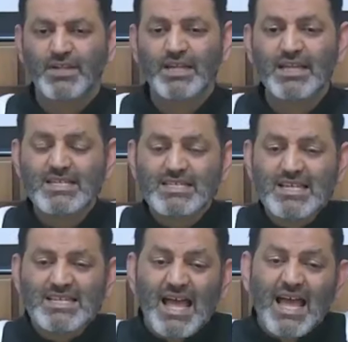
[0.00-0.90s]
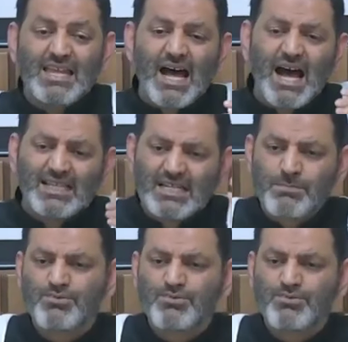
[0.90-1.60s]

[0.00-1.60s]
he did another